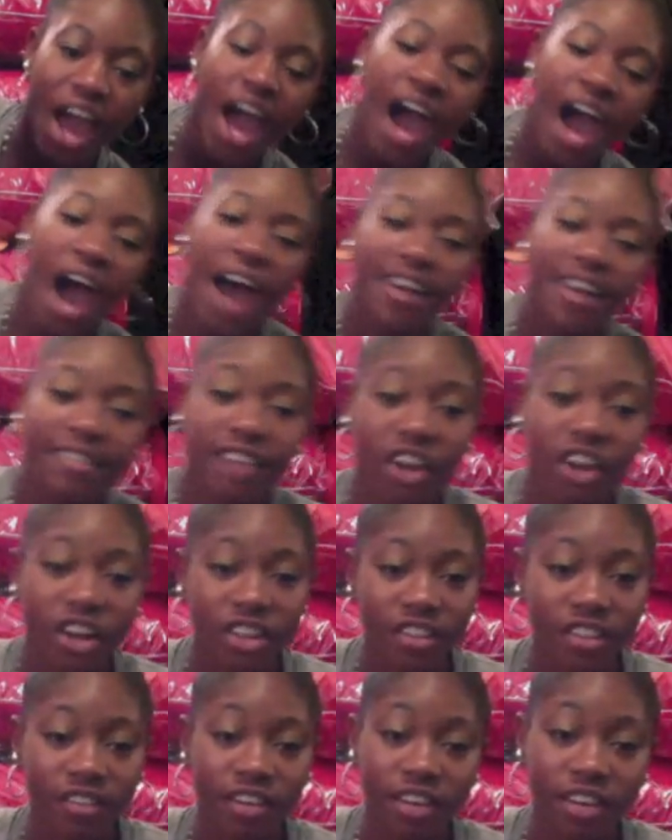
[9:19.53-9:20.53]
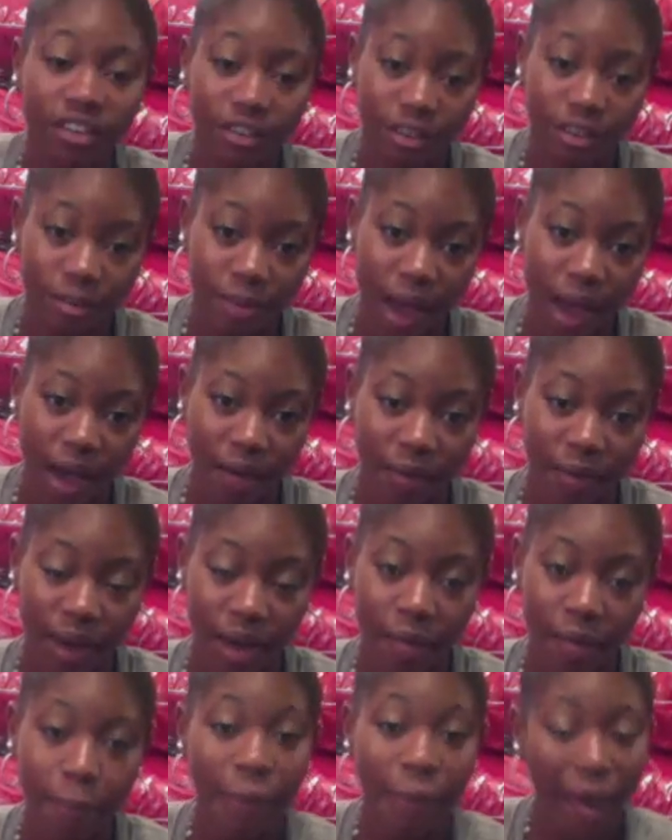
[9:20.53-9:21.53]
I've carried the Victory
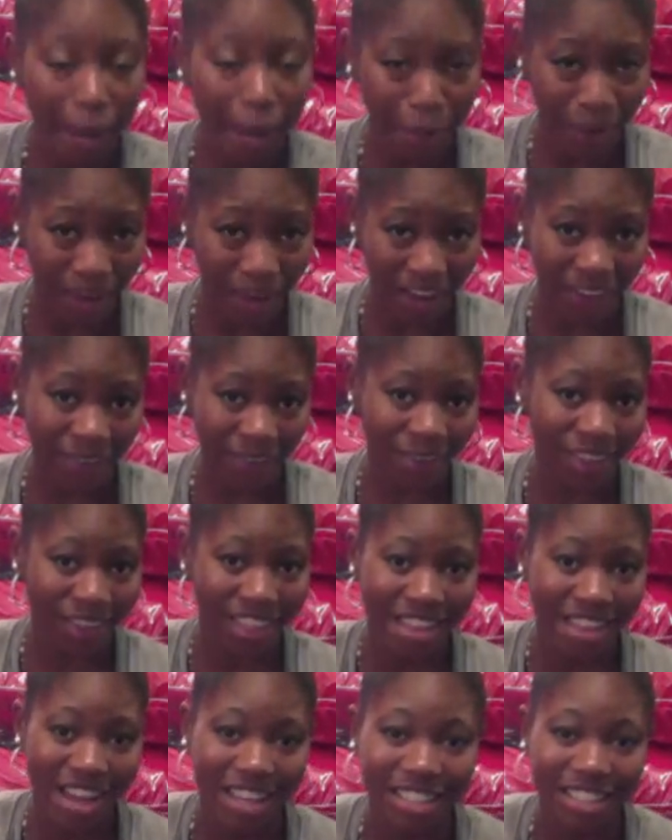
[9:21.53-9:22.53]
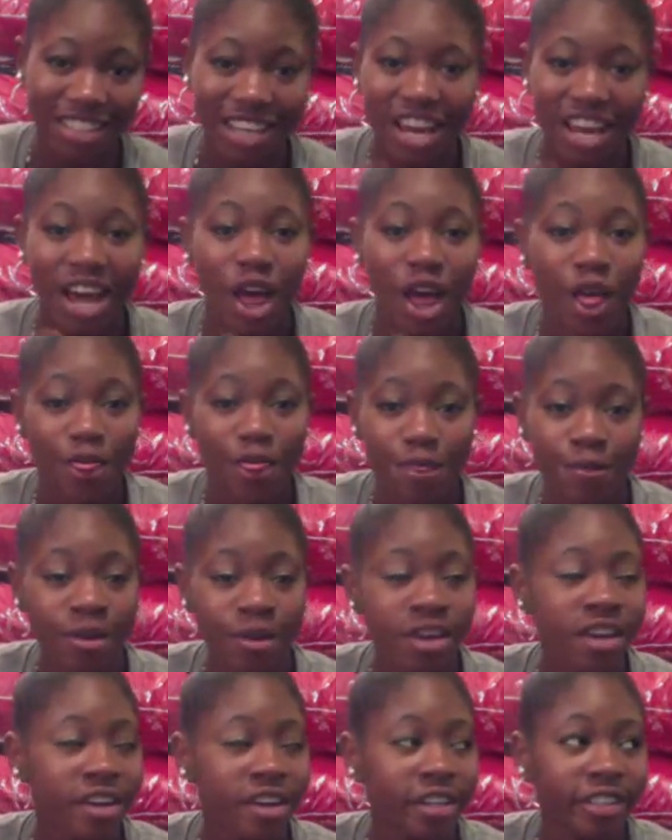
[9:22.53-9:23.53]
Backpack for the last three
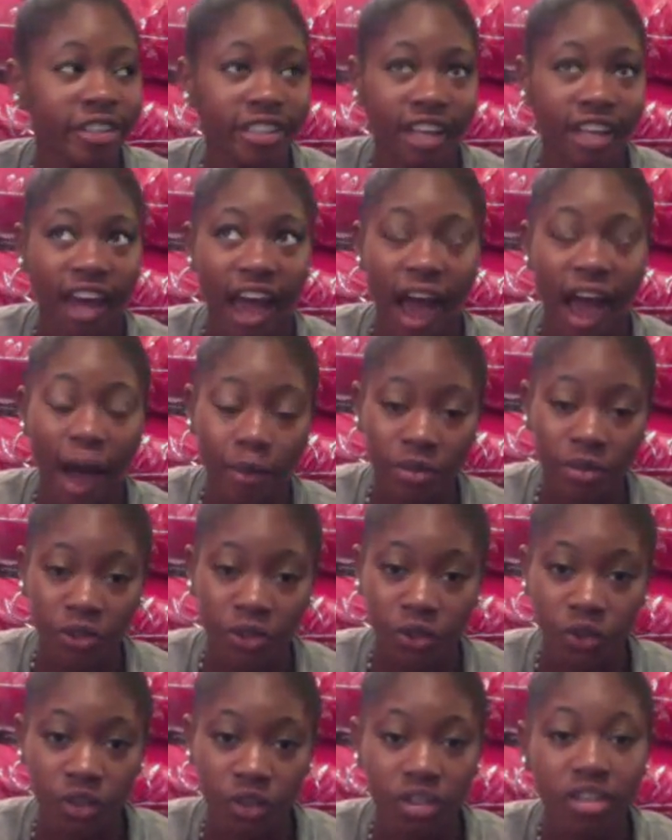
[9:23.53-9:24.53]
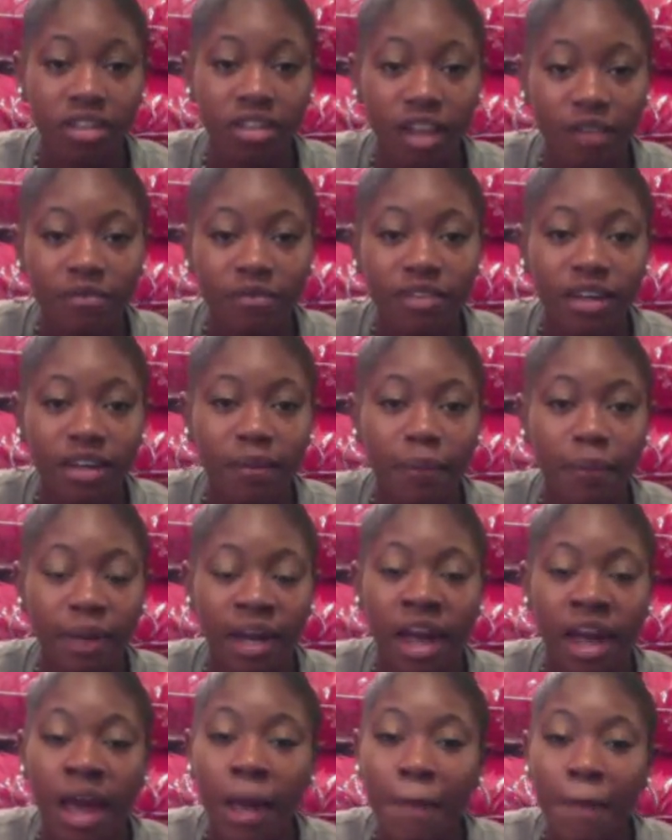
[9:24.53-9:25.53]
years and I absolutely loved it. But
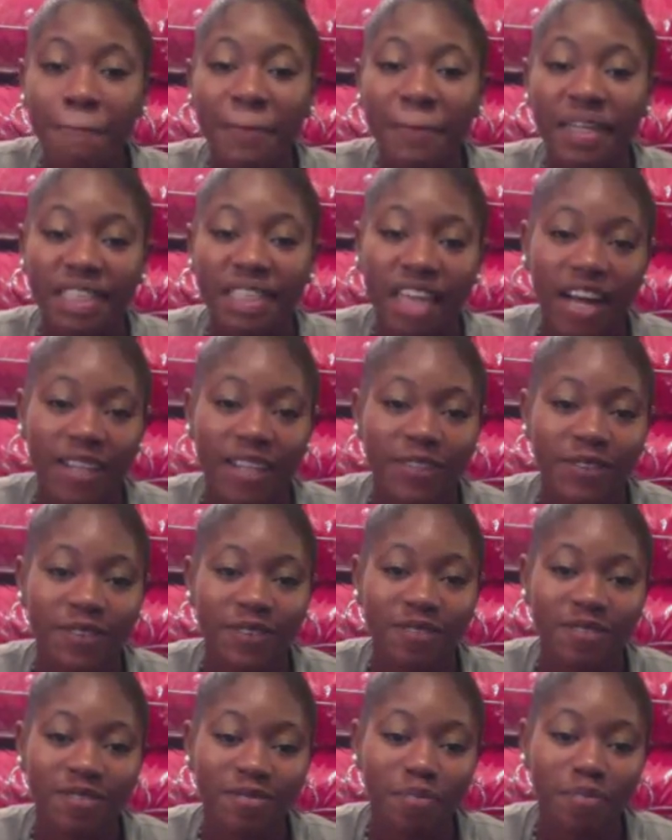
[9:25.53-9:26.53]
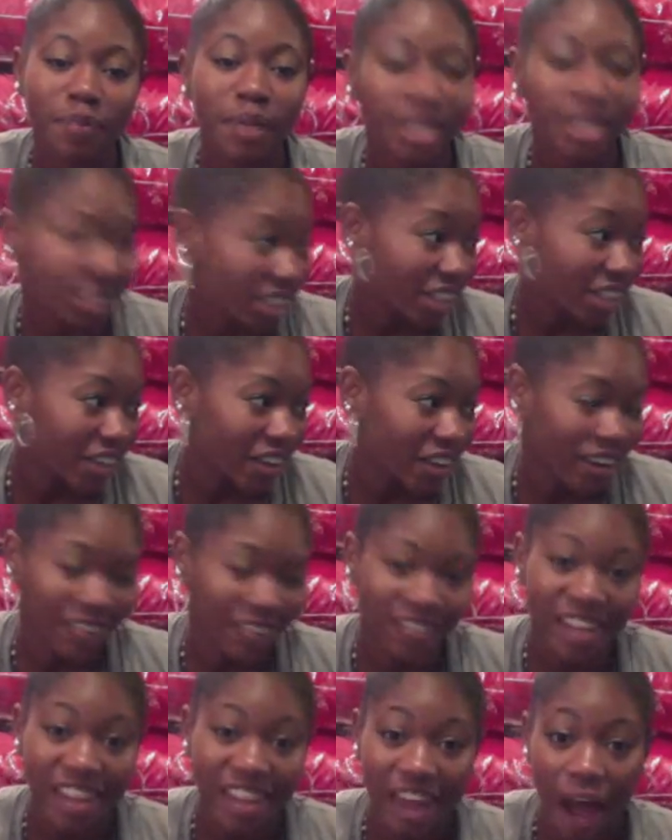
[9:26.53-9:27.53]
my last one busted on me
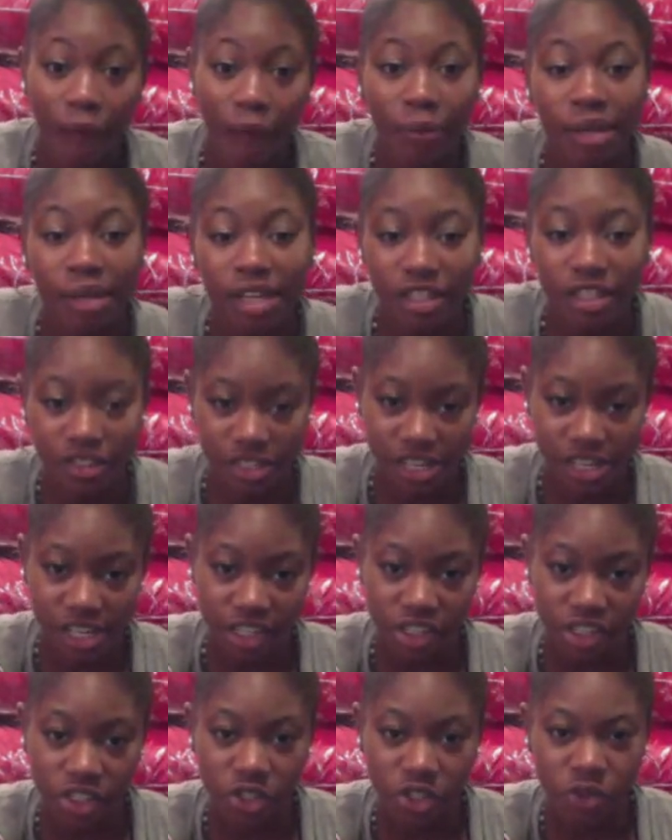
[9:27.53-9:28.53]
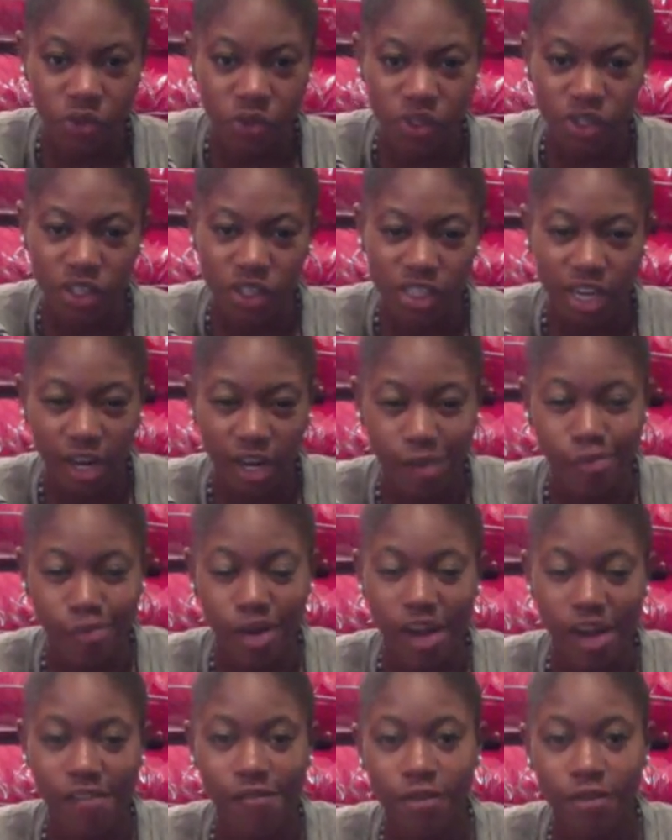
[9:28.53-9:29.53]
that I planned on taking to school and it was like a
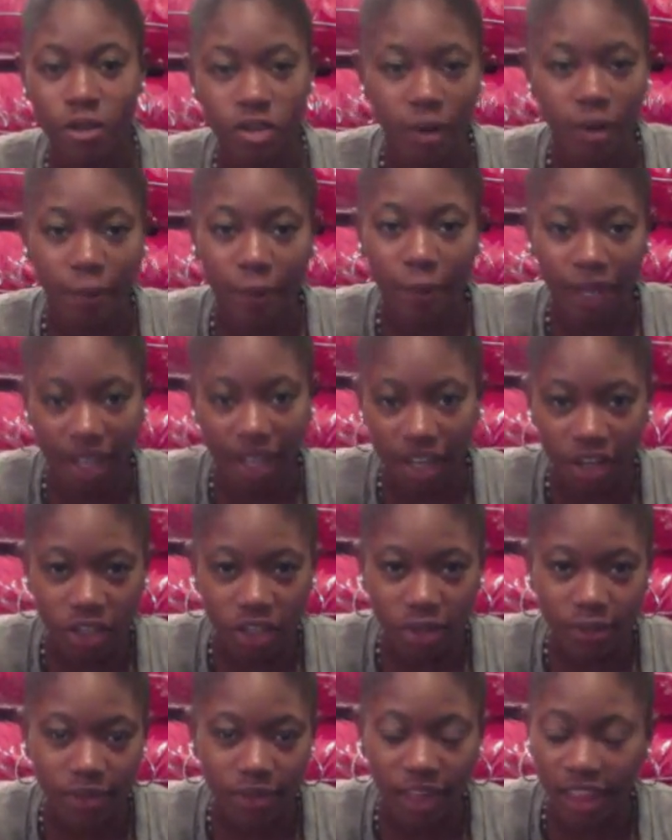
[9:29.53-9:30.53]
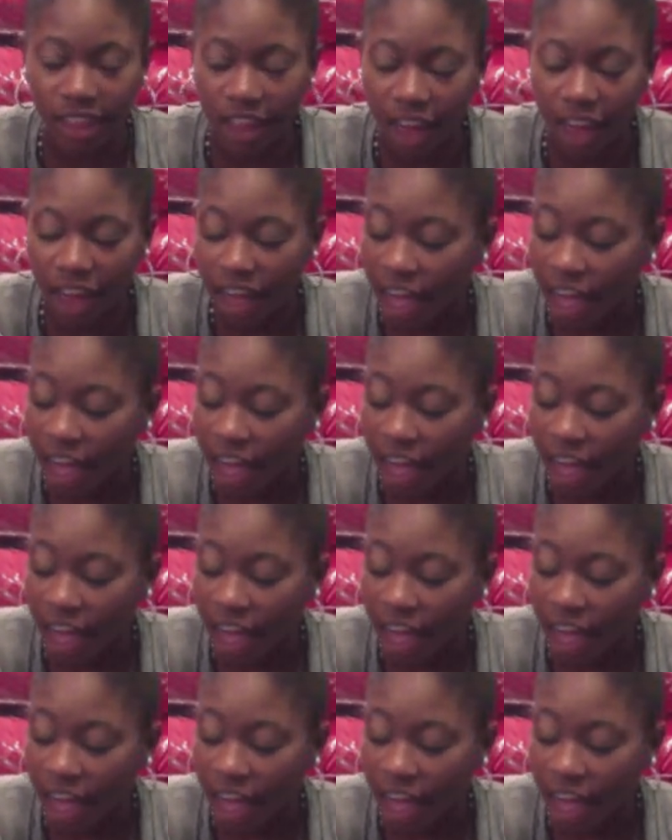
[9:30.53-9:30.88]
bright fuchsia pink or something like that.